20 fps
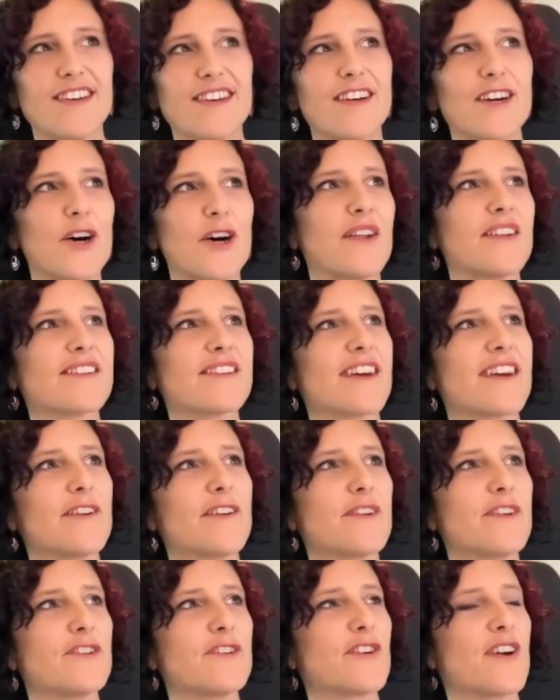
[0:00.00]
Oh, it's kind
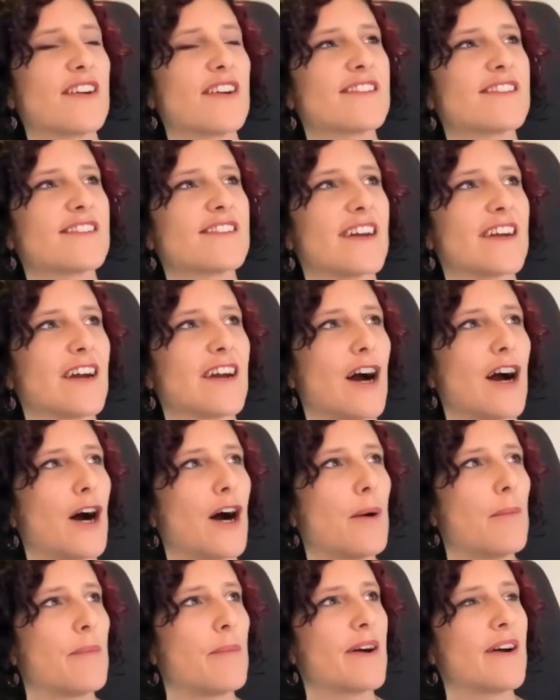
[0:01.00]
of interesting.
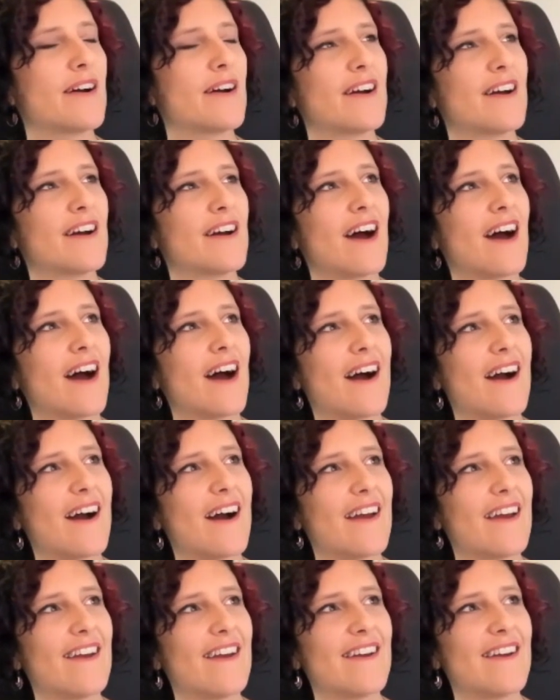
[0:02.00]
Um,
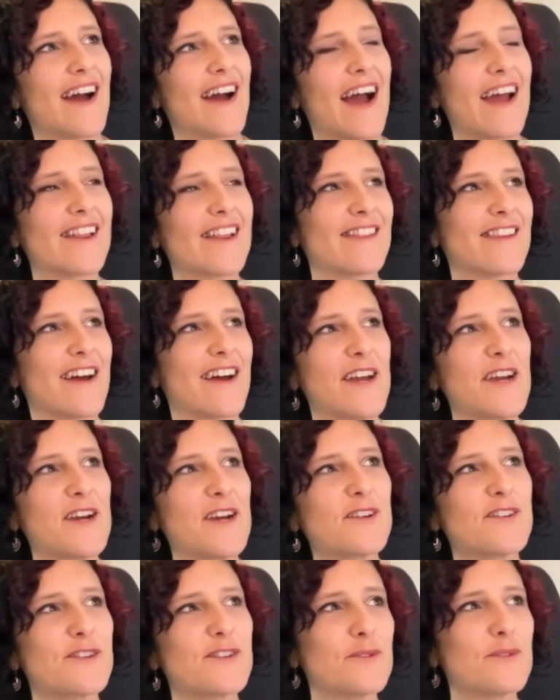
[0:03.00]
I I like
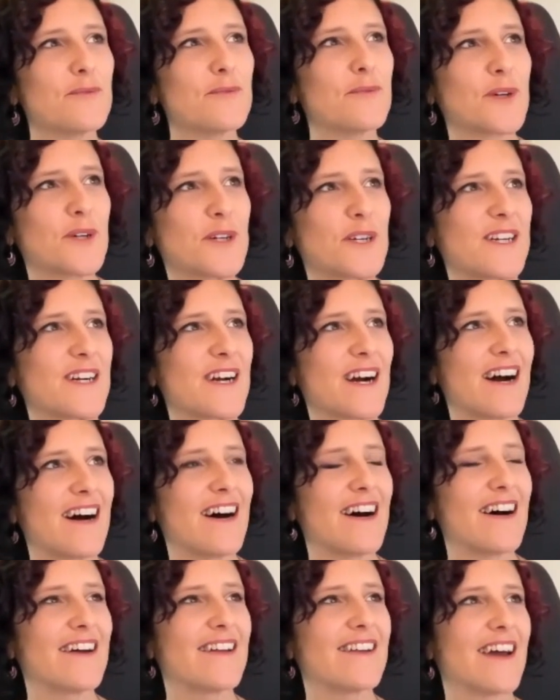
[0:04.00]
to work
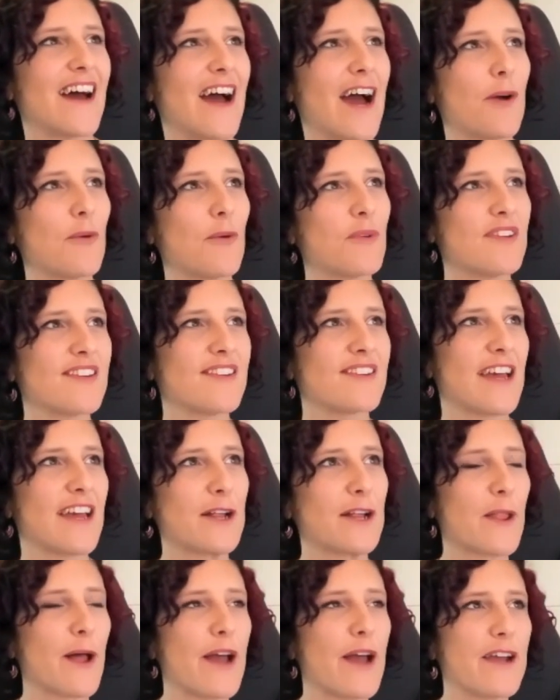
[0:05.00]
on I would
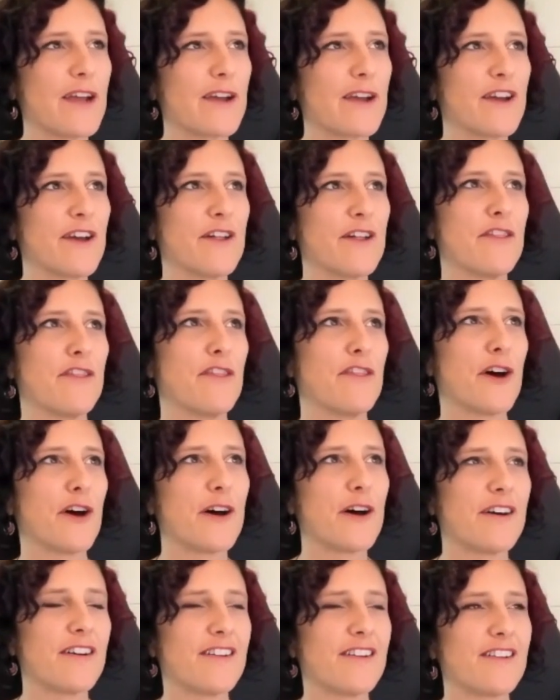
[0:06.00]
say like
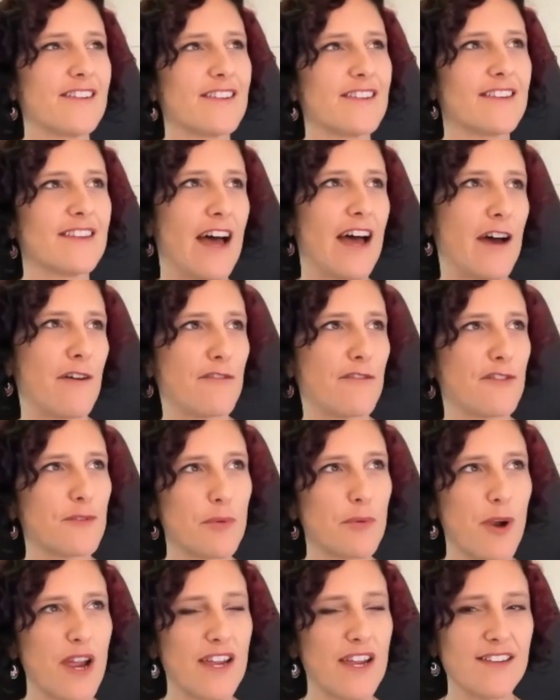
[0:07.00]
the left
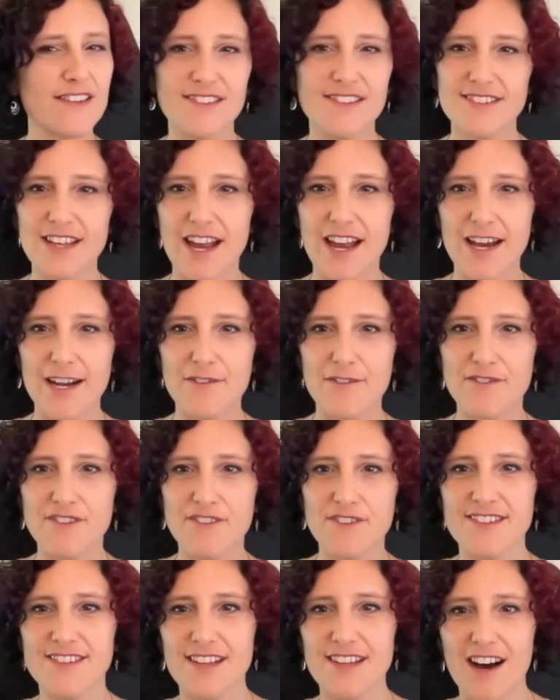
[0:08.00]
brain side of
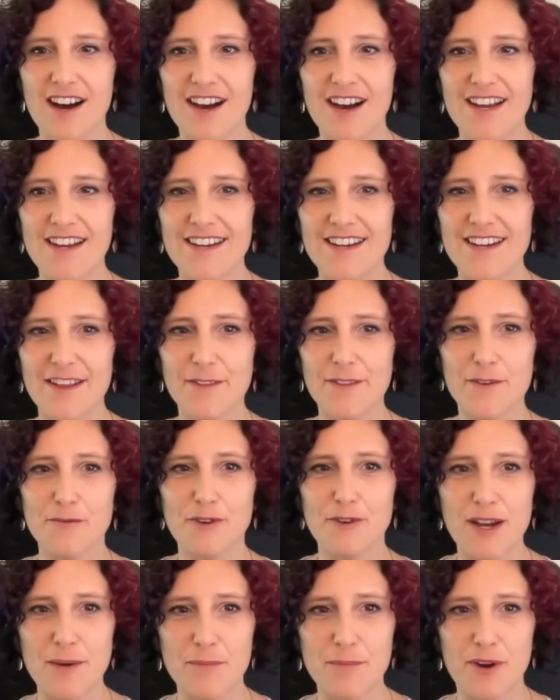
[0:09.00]
design and the
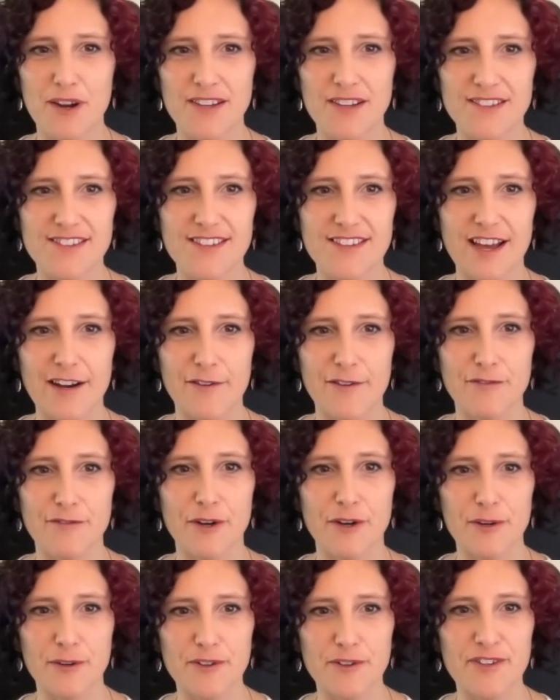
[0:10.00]
right brain side of
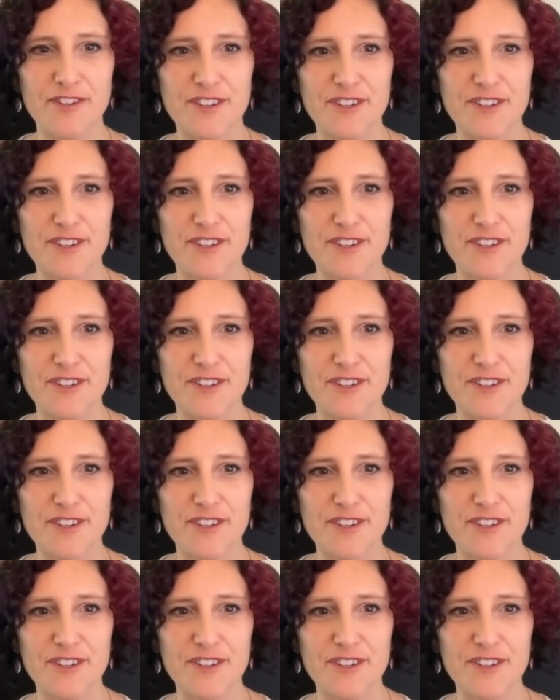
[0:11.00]
code.